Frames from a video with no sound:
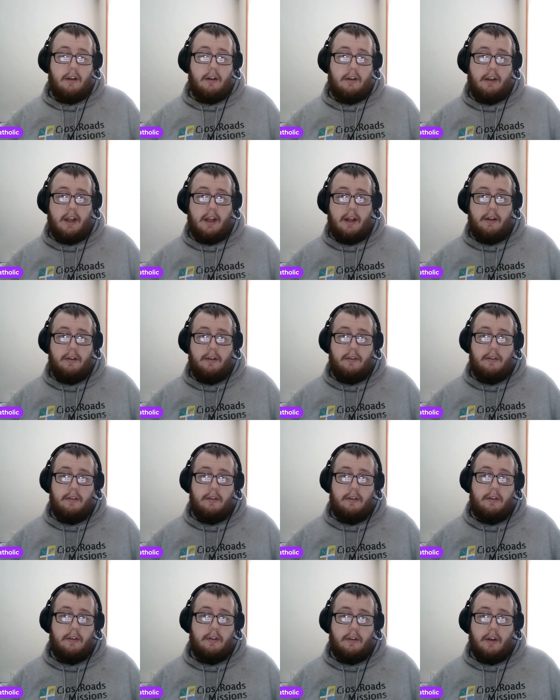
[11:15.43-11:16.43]
down in
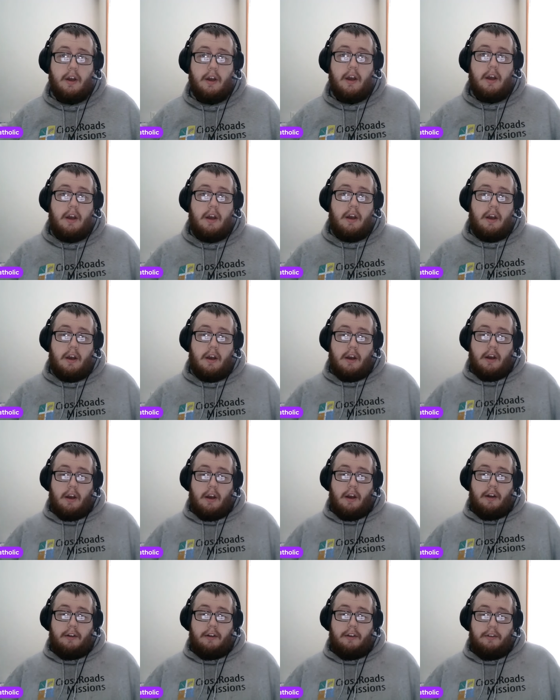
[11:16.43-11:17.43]
the
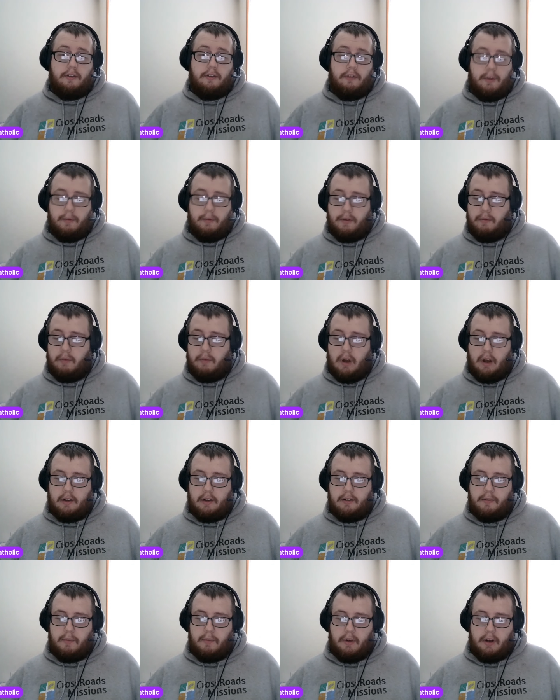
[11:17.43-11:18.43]
description
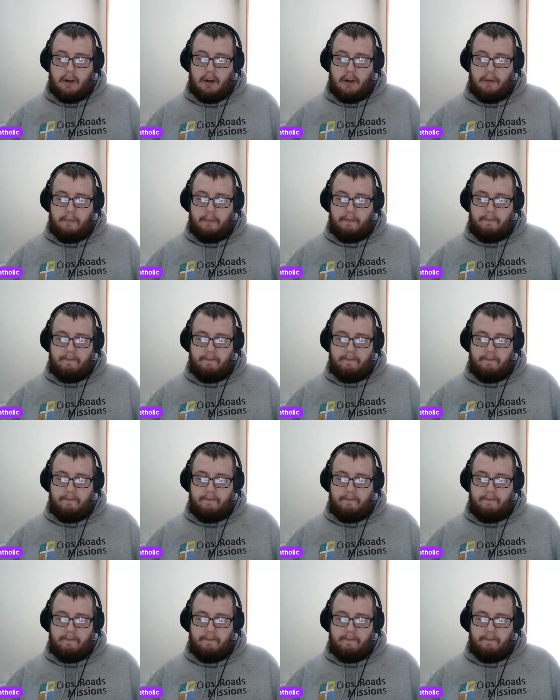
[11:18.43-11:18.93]
box, but